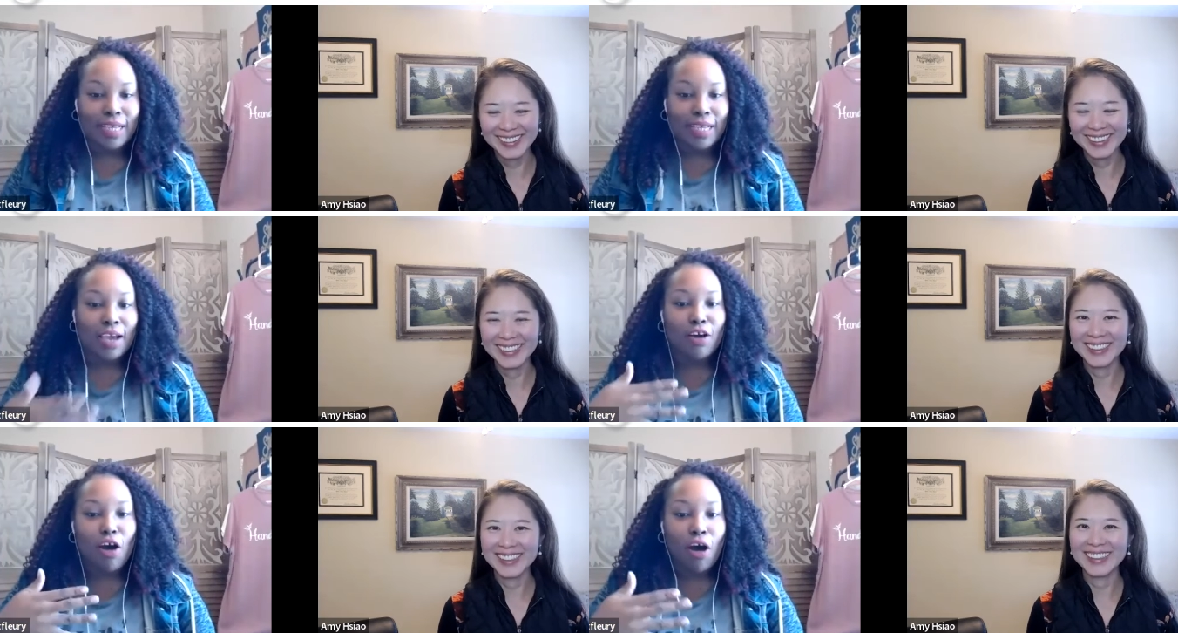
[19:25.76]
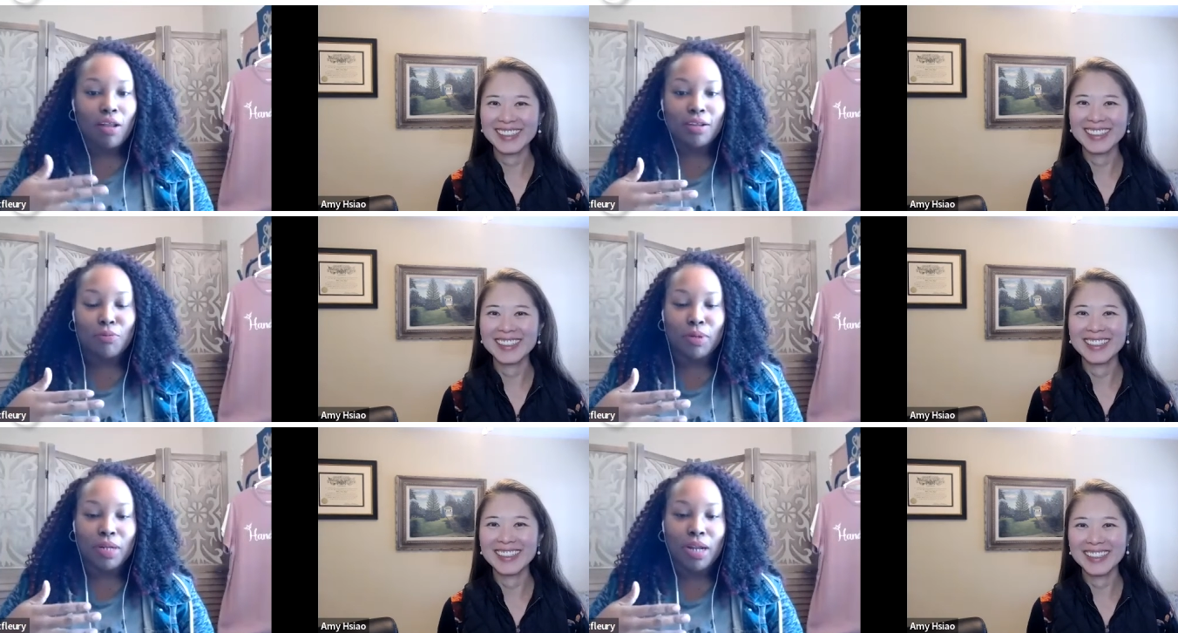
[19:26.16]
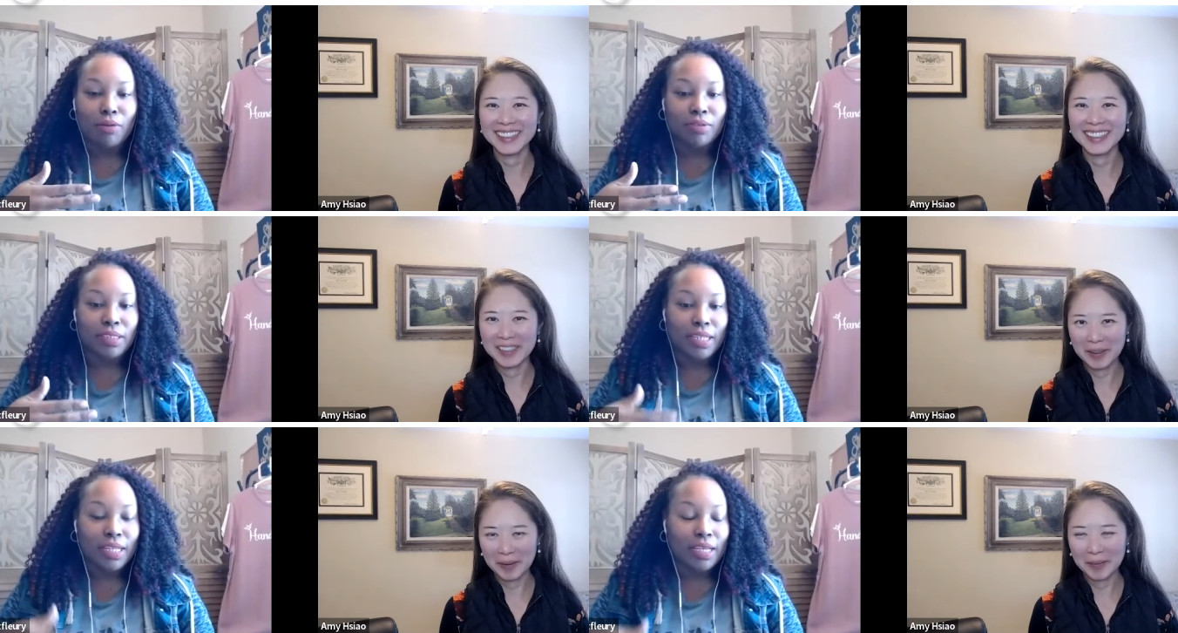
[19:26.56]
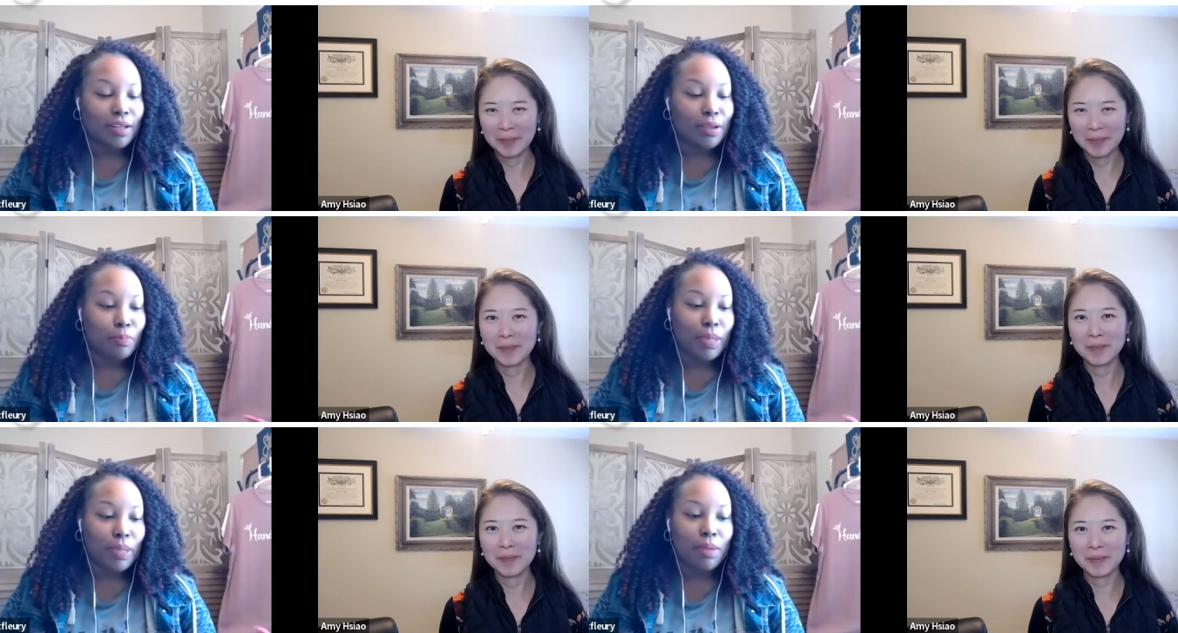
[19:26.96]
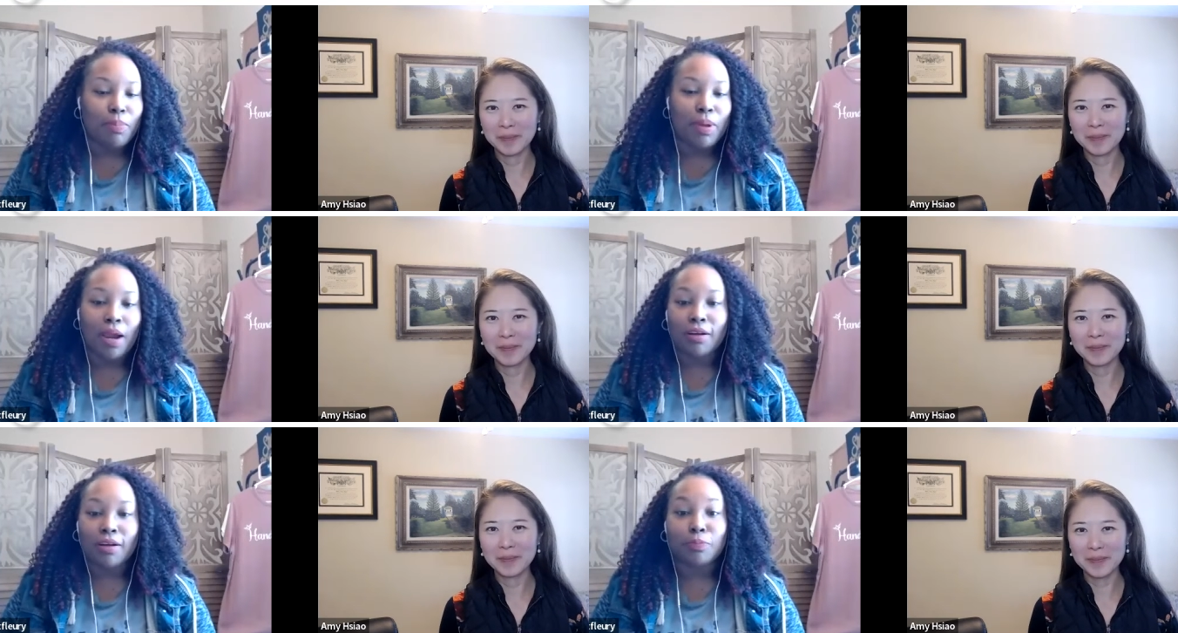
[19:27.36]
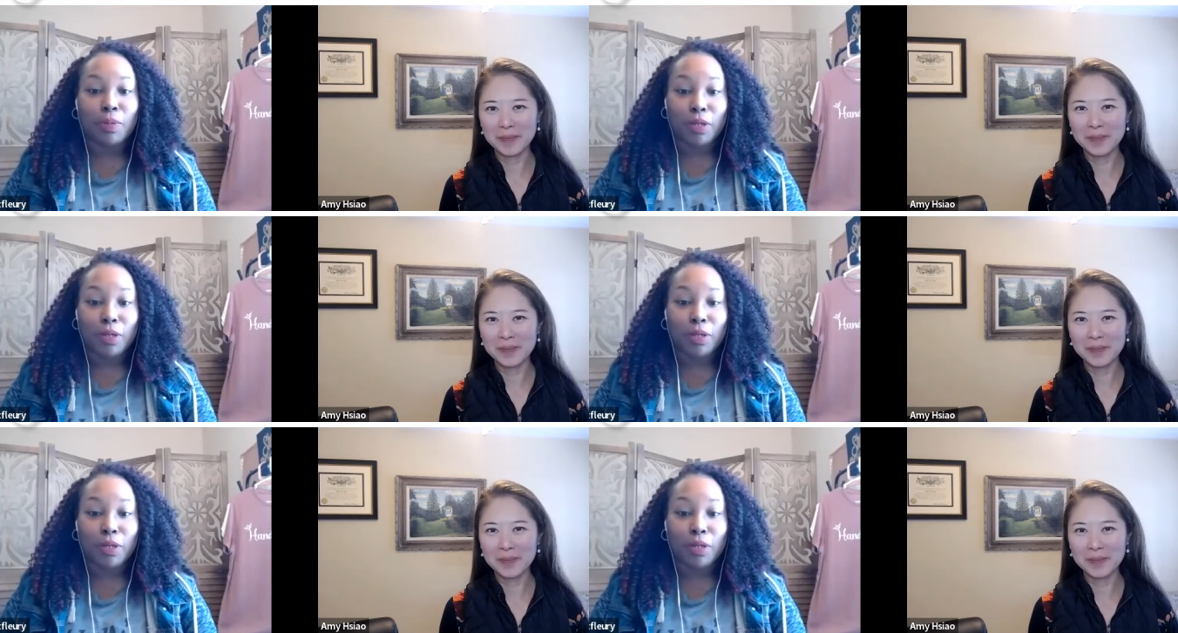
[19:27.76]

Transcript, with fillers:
Speaker 1: to get called it when I was little and be embarrassed,